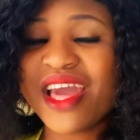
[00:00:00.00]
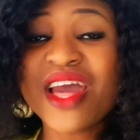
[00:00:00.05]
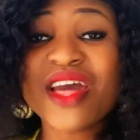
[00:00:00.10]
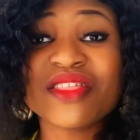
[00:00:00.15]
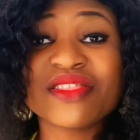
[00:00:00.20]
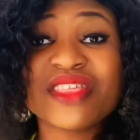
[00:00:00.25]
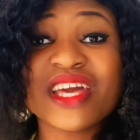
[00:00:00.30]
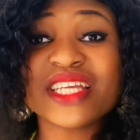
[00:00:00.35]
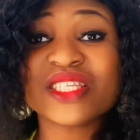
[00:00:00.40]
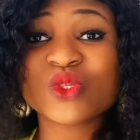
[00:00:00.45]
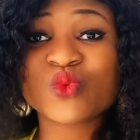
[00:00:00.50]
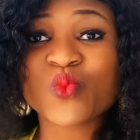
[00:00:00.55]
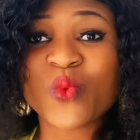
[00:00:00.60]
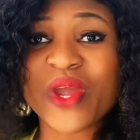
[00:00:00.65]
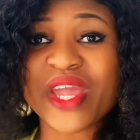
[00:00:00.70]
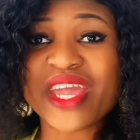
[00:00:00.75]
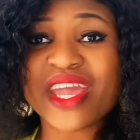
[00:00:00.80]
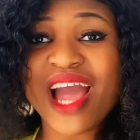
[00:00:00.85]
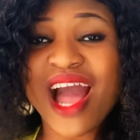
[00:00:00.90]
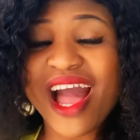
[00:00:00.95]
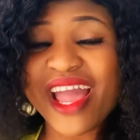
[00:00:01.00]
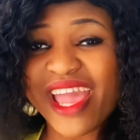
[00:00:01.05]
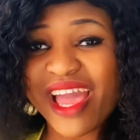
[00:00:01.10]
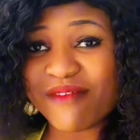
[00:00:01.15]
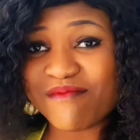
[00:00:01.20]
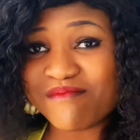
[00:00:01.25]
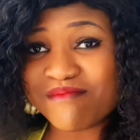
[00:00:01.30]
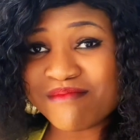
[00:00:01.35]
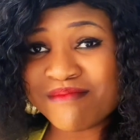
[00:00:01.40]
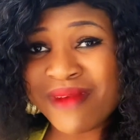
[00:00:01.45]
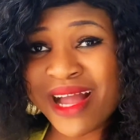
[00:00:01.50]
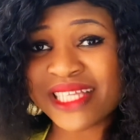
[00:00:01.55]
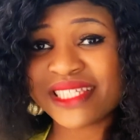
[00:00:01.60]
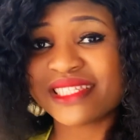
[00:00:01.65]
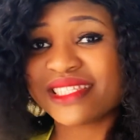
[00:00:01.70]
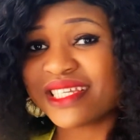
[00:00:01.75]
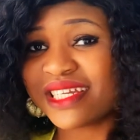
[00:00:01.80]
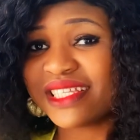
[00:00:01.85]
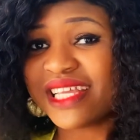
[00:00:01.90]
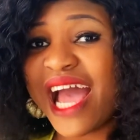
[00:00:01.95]
This way, I have
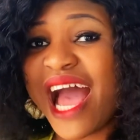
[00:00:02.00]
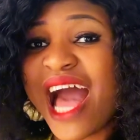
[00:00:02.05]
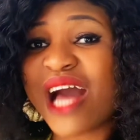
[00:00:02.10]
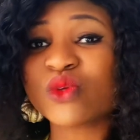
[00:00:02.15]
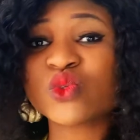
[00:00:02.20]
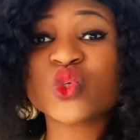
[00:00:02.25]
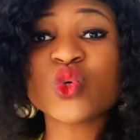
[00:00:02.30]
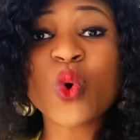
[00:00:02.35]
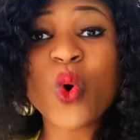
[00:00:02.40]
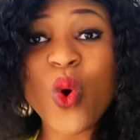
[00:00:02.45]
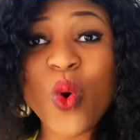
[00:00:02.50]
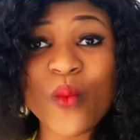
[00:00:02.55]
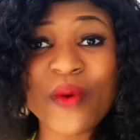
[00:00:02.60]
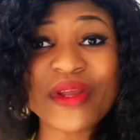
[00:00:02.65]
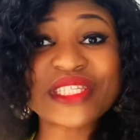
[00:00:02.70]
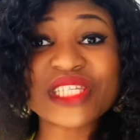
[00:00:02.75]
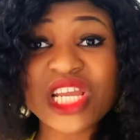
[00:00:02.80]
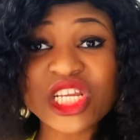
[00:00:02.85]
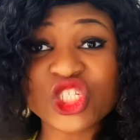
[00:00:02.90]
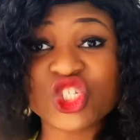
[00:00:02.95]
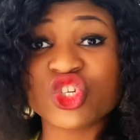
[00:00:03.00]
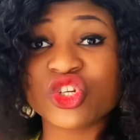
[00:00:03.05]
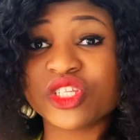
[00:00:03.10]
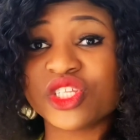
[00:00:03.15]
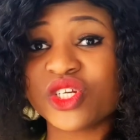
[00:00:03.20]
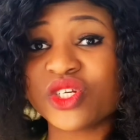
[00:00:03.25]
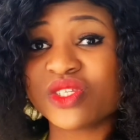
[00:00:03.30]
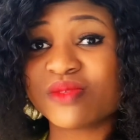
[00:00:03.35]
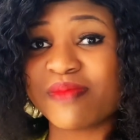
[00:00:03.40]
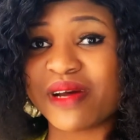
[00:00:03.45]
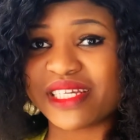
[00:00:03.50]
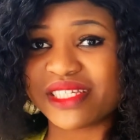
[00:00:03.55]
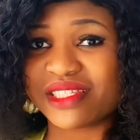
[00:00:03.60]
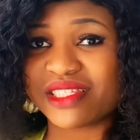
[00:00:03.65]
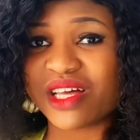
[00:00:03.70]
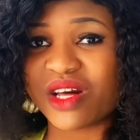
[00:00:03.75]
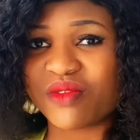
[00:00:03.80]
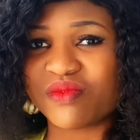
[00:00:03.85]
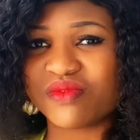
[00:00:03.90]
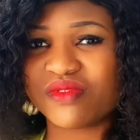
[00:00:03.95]
mastered how to always introduce
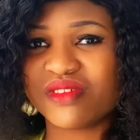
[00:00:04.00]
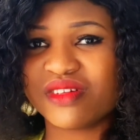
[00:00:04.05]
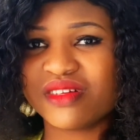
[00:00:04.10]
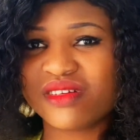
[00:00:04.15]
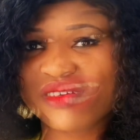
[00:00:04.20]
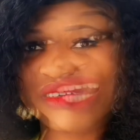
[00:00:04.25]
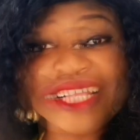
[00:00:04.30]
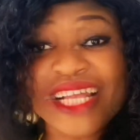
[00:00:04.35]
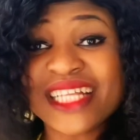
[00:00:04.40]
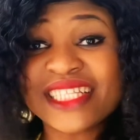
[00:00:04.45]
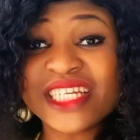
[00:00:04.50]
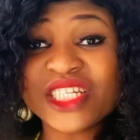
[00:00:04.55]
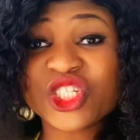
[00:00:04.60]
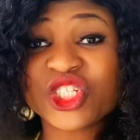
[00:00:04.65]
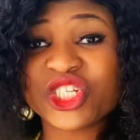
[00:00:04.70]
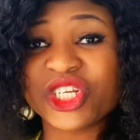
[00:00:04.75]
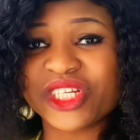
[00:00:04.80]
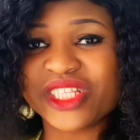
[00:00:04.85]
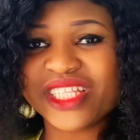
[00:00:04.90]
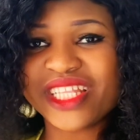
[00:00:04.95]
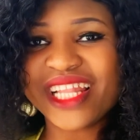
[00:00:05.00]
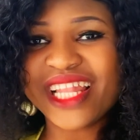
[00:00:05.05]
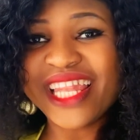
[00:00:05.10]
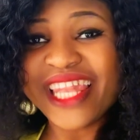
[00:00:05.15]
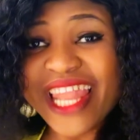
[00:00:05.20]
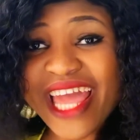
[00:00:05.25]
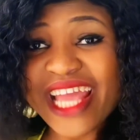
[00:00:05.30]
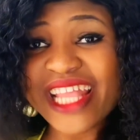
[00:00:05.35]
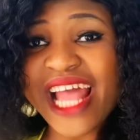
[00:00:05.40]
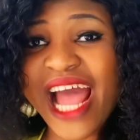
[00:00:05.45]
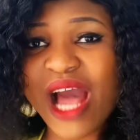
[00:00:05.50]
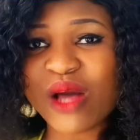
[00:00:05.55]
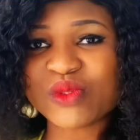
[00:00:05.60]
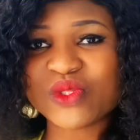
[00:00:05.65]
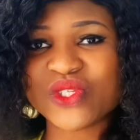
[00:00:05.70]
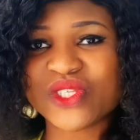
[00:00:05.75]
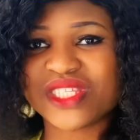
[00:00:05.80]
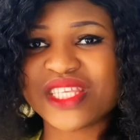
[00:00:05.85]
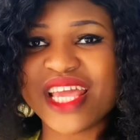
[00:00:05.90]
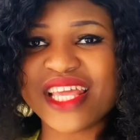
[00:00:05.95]
myself. In addition, learn how
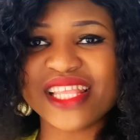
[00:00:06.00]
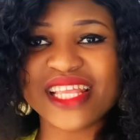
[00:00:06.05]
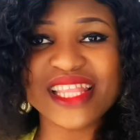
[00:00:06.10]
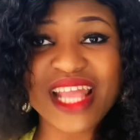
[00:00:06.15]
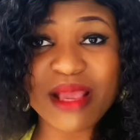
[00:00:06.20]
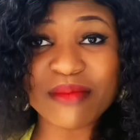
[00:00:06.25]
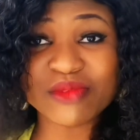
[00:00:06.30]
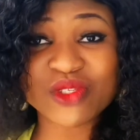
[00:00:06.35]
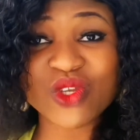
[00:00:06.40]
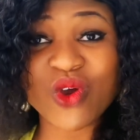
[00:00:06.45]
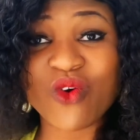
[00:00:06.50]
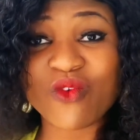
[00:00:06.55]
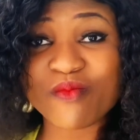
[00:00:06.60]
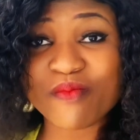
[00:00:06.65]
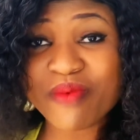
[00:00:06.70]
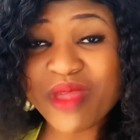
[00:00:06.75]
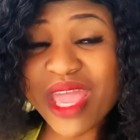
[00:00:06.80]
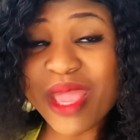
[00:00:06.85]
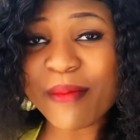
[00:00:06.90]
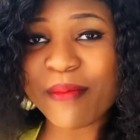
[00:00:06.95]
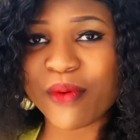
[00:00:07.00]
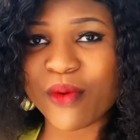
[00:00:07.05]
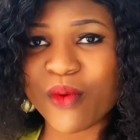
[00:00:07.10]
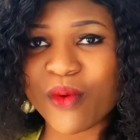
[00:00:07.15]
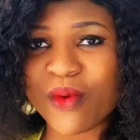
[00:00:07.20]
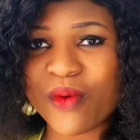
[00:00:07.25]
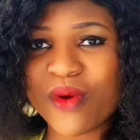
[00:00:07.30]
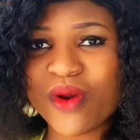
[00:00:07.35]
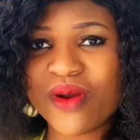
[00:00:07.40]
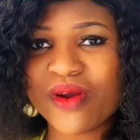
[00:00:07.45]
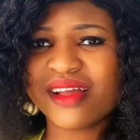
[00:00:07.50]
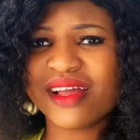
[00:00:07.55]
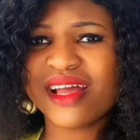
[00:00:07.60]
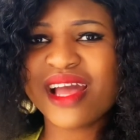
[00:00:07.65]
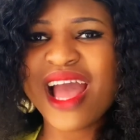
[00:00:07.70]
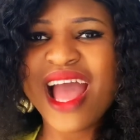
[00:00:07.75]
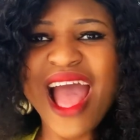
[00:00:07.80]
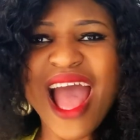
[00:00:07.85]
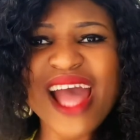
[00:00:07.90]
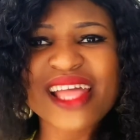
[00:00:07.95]
to say the names of people
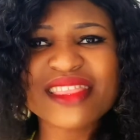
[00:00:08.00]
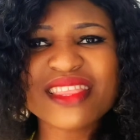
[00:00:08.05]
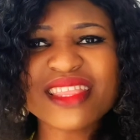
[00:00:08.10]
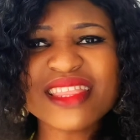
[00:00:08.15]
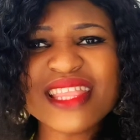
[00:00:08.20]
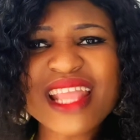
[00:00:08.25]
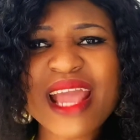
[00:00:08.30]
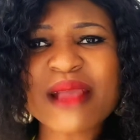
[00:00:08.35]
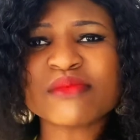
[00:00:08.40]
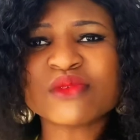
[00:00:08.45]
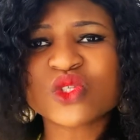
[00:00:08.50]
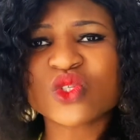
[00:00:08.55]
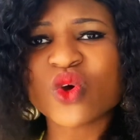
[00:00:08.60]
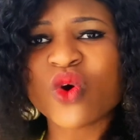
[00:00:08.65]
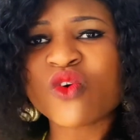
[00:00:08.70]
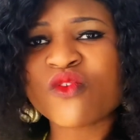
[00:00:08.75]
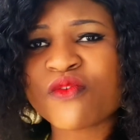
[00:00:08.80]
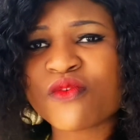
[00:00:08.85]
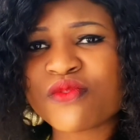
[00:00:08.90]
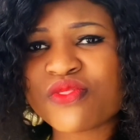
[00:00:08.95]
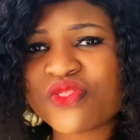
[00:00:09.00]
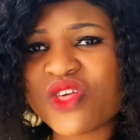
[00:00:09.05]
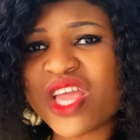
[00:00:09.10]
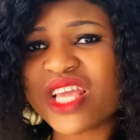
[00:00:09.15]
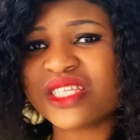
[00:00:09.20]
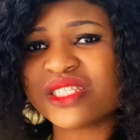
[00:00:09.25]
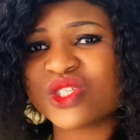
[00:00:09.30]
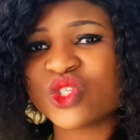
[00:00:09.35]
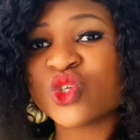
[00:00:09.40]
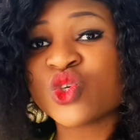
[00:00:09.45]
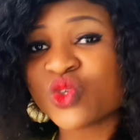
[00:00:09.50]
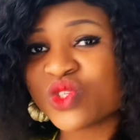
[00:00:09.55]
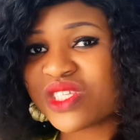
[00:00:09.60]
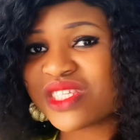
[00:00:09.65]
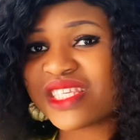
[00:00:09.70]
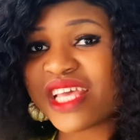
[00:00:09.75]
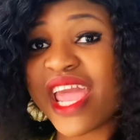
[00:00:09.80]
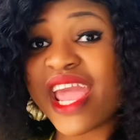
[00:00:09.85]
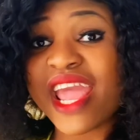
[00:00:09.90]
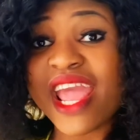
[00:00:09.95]
and the names of things you
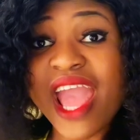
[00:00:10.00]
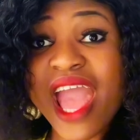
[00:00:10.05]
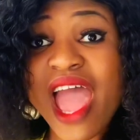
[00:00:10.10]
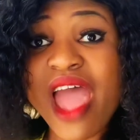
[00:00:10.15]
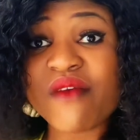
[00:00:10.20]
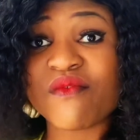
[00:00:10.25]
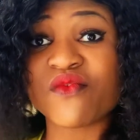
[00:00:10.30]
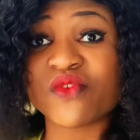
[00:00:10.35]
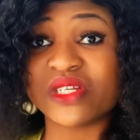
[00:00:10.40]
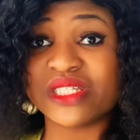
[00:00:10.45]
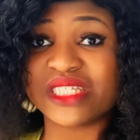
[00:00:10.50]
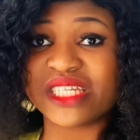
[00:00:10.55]
say every